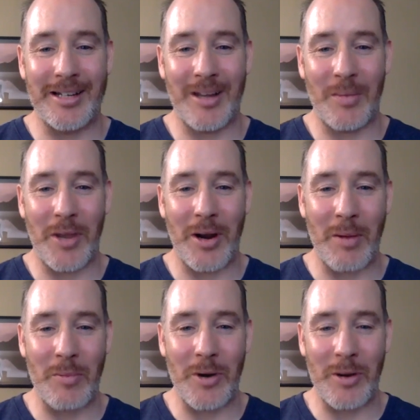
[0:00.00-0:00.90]
something
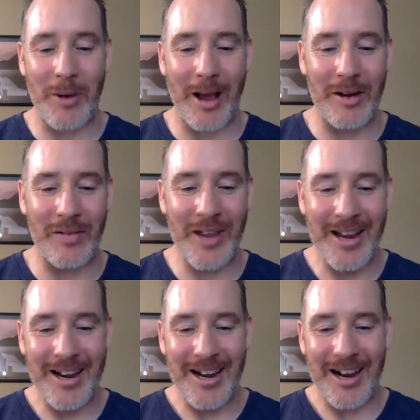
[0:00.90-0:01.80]
I'm pretty proud of.
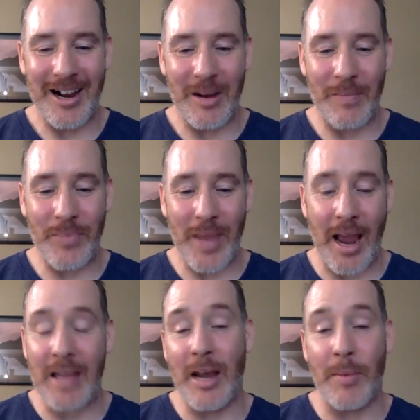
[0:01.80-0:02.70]
I
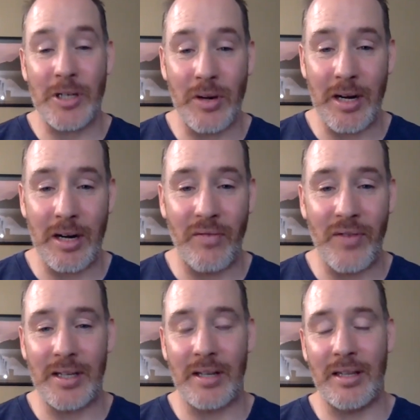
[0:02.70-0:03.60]
had the opportunity to
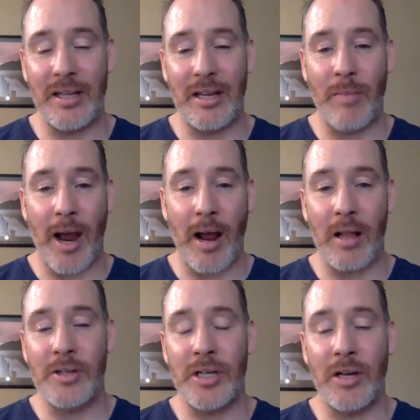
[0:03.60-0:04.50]
visit the
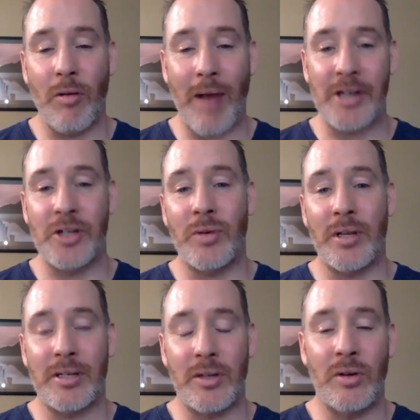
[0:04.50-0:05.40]
biology
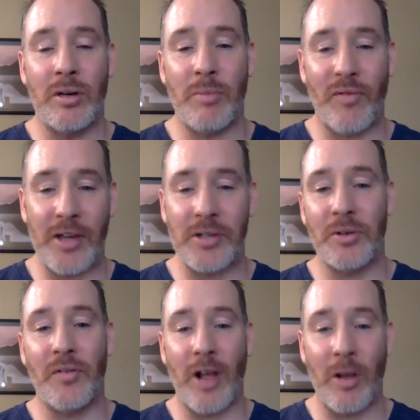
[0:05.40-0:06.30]
graduate student
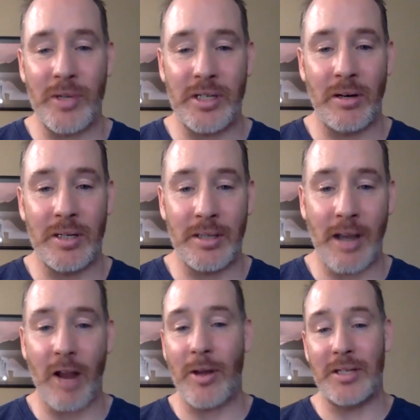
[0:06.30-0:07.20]
professional development series and
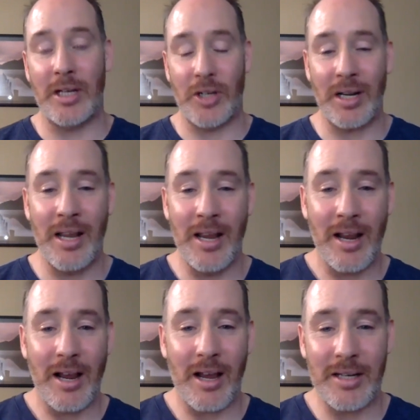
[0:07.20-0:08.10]
talk about teaching.
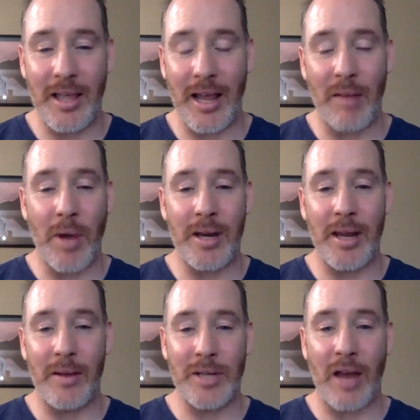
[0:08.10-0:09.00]
I did that on
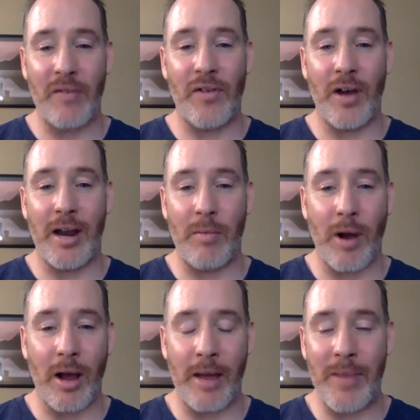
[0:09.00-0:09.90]
Monday. It was kind of fun.
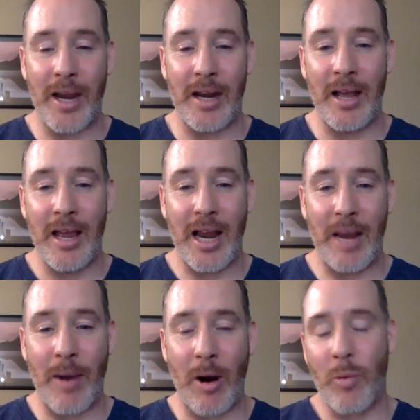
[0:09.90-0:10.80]
I made a
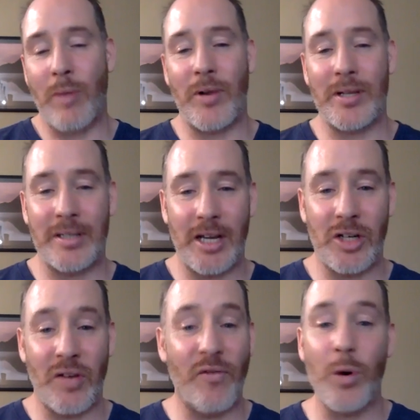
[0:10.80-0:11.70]
PowerPoint
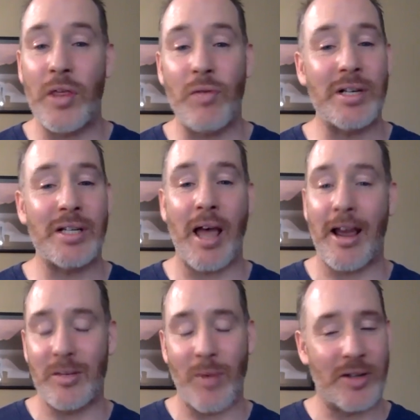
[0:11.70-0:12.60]
presentation of 43
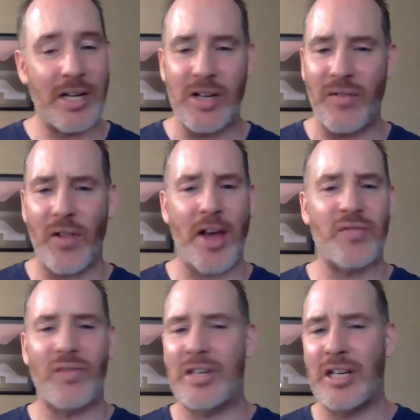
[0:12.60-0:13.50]
slides about teaching
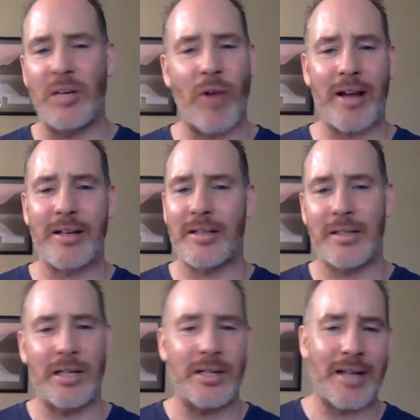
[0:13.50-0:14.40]
philosophy, teaching practices,
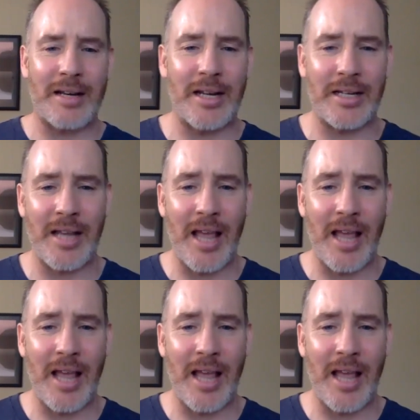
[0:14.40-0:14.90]
teaching techniques,